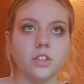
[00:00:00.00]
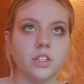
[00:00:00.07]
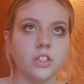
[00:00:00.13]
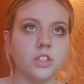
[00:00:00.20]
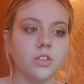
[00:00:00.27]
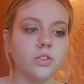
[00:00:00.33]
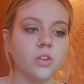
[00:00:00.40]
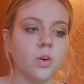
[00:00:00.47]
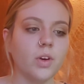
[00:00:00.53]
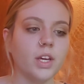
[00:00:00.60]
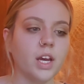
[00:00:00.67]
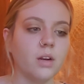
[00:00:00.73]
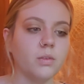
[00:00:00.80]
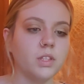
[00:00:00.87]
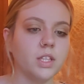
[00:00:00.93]
issues
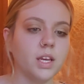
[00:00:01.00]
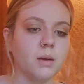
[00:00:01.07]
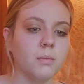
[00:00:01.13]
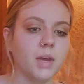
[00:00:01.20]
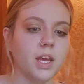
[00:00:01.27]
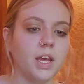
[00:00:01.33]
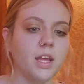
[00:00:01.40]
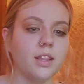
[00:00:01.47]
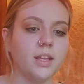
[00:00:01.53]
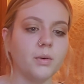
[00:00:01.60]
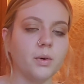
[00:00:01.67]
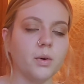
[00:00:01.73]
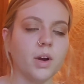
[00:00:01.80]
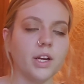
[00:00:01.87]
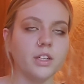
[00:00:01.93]
going on with them, and they
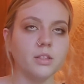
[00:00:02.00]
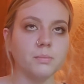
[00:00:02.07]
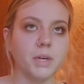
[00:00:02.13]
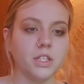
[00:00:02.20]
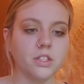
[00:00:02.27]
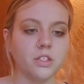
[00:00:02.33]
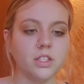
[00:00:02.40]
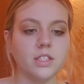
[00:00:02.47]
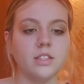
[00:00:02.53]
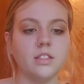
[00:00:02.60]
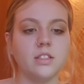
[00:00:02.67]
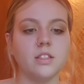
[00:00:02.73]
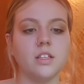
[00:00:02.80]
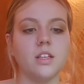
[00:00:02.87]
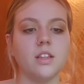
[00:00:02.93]
require
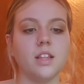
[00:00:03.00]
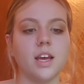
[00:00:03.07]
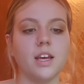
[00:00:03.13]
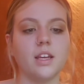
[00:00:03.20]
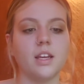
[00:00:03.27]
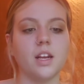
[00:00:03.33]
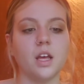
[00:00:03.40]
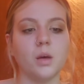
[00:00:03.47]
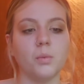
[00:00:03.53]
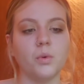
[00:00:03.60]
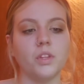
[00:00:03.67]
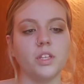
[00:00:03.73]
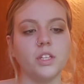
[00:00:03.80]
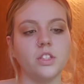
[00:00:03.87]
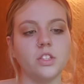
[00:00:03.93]
specialists that can help
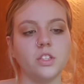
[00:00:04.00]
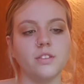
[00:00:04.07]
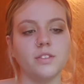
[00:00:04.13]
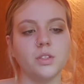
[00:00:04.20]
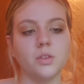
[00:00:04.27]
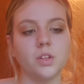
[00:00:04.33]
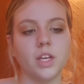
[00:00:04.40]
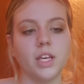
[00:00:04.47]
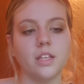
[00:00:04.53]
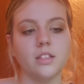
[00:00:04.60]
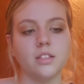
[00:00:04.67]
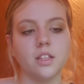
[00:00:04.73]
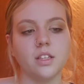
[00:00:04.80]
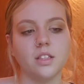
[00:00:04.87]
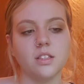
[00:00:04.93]
with each individual
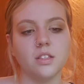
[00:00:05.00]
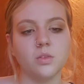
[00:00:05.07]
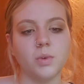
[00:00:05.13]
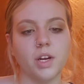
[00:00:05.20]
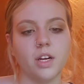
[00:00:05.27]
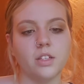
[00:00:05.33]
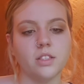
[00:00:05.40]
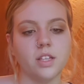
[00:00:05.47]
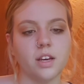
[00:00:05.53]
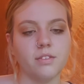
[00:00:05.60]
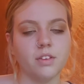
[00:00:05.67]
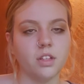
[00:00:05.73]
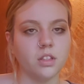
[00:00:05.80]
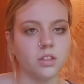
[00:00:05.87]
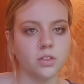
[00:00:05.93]
case. And this is why our staff
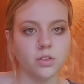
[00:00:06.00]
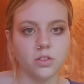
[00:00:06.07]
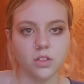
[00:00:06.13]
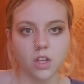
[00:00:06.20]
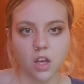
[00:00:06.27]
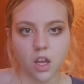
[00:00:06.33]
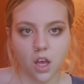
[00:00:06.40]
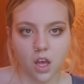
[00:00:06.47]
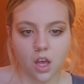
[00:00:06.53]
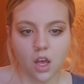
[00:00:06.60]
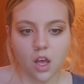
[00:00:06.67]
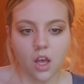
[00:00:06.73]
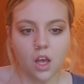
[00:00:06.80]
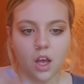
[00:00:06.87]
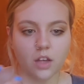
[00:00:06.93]
includes
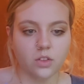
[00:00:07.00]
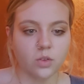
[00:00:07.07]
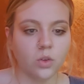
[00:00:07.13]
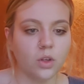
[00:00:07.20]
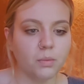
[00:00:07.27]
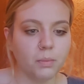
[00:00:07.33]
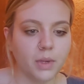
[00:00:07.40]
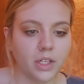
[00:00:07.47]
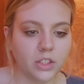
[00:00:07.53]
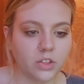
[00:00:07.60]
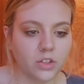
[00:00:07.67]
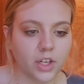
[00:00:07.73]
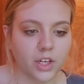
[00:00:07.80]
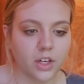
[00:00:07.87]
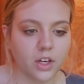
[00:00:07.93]
a school
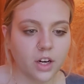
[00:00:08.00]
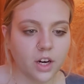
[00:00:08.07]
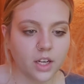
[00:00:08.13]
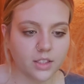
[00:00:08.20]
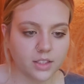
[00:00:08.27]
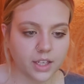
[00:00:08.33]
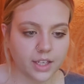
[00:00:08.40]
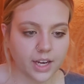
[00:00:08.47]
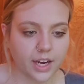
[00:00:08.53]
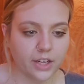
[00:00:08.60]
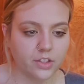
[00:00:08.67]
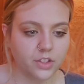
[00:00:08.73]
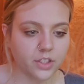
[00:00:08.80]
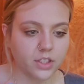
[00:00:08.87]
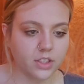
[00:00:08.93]
administrator, a
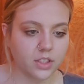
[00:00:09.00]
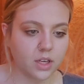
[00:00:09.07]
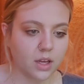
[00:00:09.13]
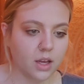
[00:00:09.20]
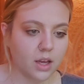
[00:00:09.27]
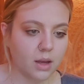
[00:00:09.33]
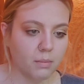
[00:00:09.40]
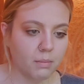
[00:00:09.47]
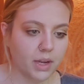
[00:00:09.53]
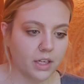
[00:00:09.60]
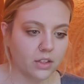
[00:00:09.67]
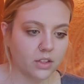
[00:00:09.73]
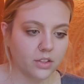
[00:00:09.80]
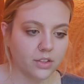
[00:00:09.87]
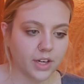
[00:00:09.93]
psychiatrist, a
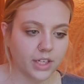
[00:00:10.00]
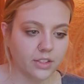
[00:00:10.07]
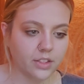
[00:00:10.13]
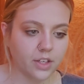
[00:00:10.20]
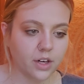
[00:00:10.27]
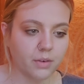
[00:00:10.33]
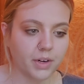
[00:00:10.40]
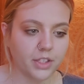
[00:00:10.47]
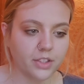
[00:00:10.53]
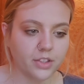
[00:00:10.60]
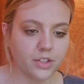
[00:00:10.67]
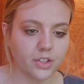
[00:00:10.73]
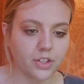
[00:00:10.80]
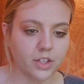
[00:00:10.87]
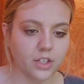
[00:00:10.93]
medical director, a
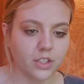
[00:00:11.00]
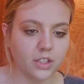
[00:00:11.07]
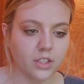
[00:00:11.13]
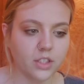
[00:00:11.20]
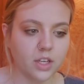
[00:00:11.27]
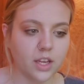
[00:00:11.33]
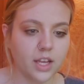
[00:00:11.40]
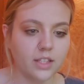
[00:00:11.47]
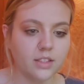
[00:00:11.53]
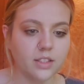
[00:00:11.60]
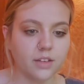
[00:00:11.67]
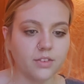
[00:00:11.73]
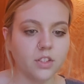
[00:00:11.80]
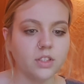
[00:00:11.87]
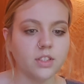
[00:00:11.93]
registered nurse, and
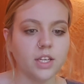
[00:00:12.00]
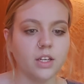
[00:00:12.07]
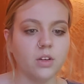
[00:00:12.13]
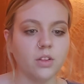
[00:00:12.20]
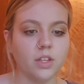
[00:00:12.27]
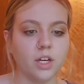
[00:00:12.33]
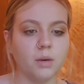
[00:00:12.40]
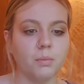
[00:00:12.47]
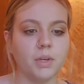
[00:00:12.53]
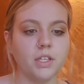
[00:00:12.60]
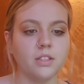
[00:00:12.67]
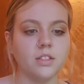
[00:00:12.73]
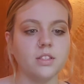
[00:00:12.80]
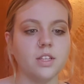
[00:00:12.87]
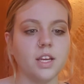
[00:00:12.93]
several
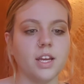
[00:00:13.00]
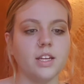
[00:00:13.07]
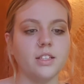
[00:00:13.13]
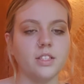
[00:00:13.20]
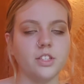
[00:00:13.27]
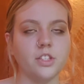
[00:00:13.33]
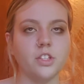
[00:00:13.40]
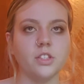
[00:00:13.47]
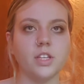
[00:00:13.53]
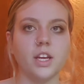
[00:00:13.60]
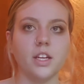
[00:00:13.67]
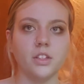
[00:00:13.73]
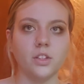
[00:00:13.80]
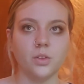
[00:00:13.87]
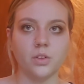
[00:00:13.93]
psychotherapists and teachers
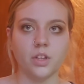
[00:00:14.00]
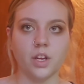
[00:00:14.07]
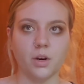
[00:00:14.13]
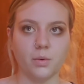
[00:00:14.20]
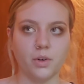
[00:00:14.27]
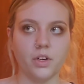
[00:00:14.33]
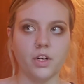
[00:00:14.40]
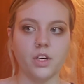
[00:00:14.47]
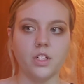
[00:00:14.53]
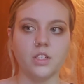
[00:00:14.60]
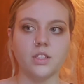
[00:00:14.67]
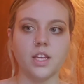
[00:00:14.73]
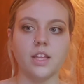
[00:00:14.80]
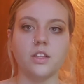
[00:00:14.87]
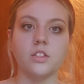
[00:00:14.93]
and youth care workers.
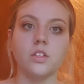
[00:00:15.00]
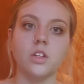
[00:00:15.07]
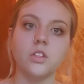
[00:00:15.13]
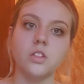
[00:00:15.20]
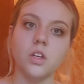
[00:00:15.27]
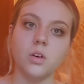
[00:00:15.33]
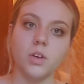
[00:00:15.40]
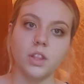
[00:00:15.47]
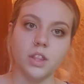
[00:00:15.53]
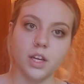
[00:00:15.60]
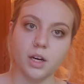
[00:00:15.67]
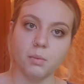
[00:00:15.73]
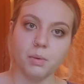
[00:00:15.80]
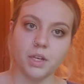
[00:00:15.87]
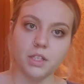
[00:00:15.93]
And there's also a
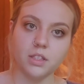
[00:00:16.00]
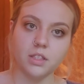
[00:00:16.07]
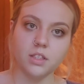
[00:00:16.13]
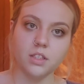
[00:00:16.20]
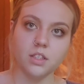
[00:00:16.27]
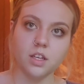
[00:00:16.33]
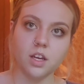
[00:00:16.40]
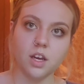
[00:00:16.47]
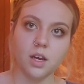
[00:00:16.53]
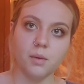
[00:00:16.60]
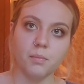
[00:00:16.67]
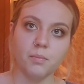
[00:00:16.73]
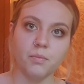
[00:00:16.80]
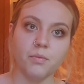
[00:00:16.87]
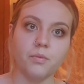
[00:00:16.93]
therapist
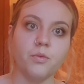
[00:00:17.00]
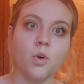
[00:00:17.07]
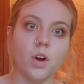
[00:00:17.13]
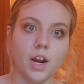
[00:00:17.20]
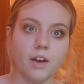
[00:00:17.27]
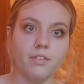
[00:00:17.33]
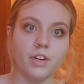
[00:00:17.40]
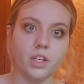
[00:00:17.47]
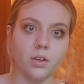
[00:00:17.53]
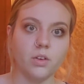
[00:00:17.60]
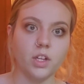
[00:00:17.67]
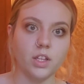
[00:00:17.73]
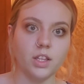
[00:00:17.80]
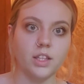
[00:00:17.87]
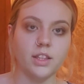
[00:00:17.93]
for every
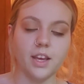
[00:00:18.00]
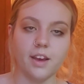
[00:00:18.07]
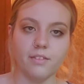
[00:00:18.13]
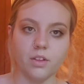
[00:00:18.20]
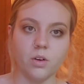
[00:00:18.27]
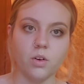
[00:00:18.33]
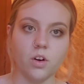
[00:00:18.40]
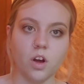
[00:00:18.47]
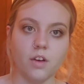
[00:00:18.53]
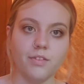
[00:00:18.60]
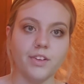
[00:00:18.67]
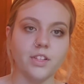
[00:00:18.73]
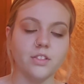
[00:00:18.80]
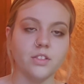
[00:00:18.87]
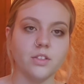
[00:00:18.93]
unit. Like, they have their own
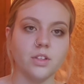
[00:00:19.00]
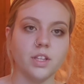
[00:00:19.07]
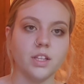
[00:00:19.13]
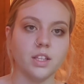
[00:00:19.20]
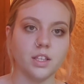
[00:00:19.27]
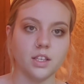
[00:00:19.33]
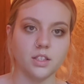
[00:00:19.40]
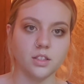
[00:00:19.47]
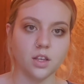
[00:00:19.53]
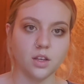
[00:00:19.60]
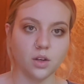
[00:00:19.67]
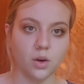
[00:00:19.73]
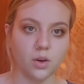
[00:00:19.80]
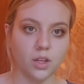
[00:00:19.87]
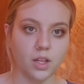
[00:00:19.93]
office so that the kids can
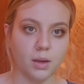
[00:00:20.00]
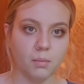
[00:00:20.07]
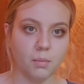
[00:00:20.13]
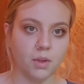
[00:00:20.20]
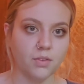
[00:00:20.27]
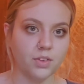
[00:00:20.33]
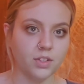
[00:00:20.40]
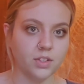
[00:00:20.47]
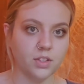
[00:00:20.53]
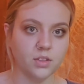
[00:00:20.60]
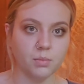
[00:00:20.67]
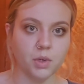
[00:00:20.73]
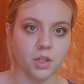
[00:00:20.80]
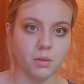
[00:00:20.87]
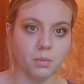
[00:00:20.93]
go to them if it's a
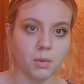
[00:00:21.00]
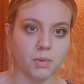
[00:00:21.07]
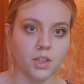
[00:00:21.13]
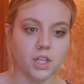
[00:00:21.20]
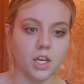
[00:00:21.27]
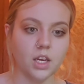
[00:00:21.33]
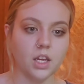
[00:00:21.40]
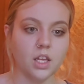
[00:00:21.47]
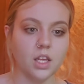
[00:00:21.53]
spur of the moment thing.